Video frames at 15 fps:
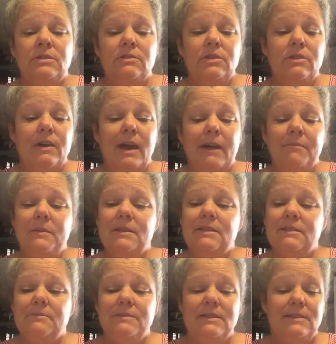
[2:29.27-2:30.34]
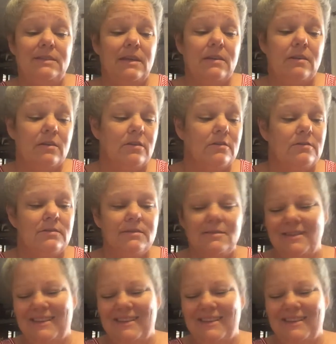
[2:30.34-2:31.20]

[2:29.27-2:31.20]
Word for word: Do you have me some stickers?